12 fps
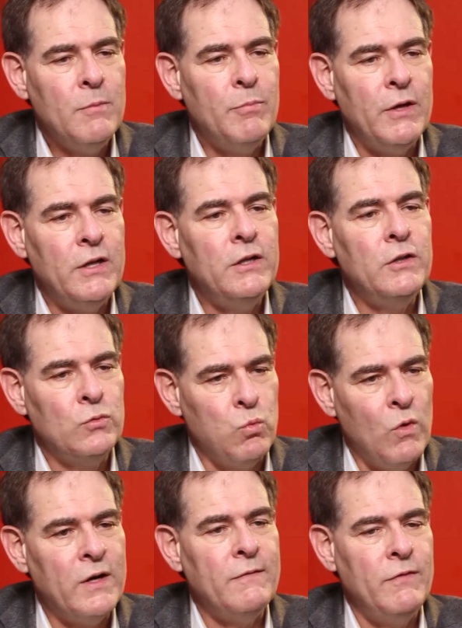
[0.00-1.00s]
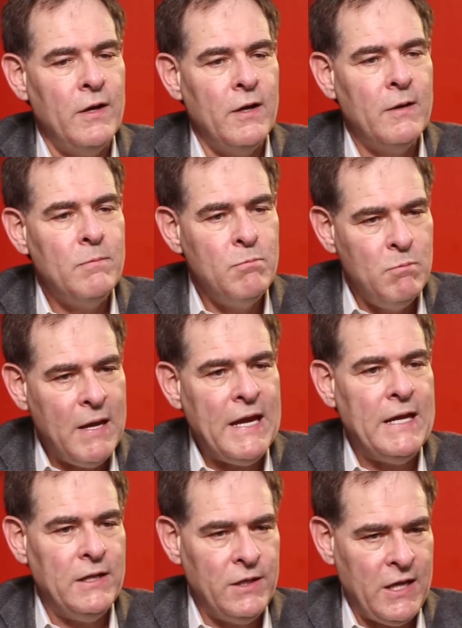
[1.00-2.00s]
but it is one of the
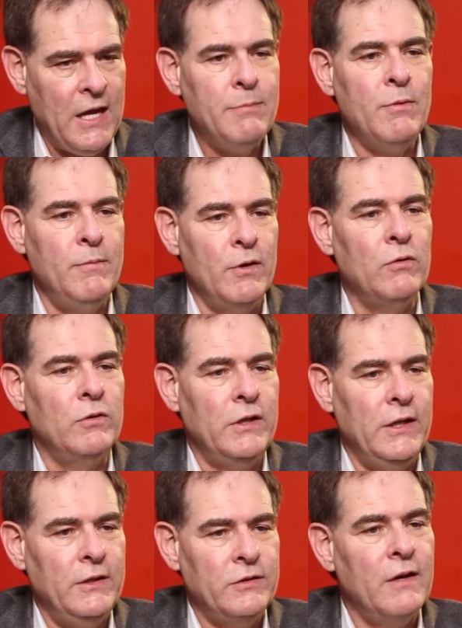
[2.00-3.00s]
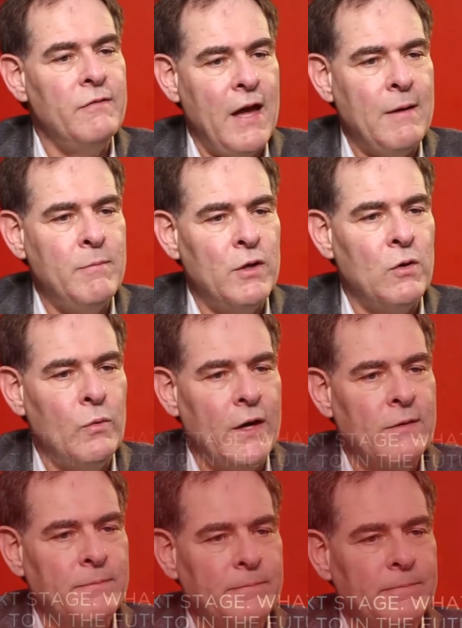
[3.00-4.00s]
main capabilities of that middleware.